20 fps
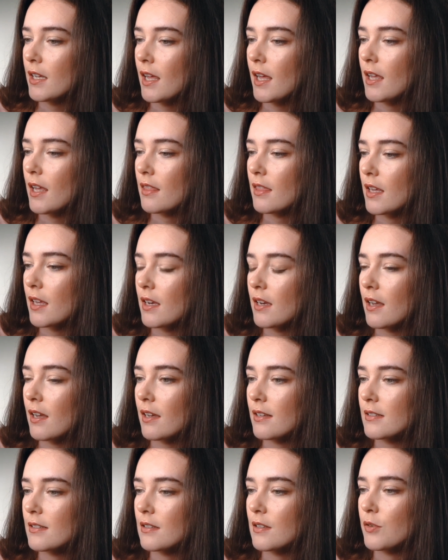And then it
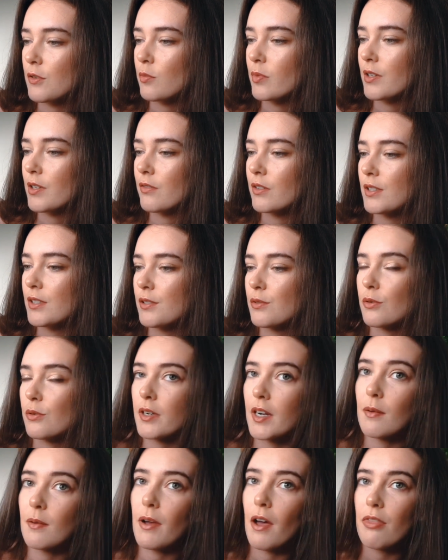has a little bit of a
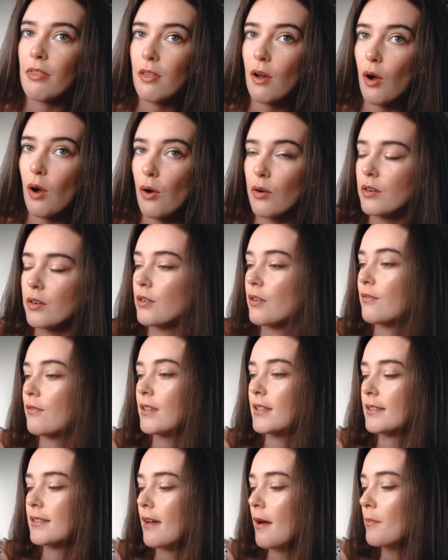story about the owner of
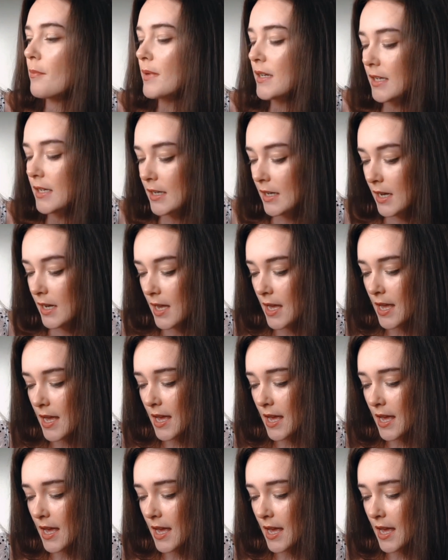this company.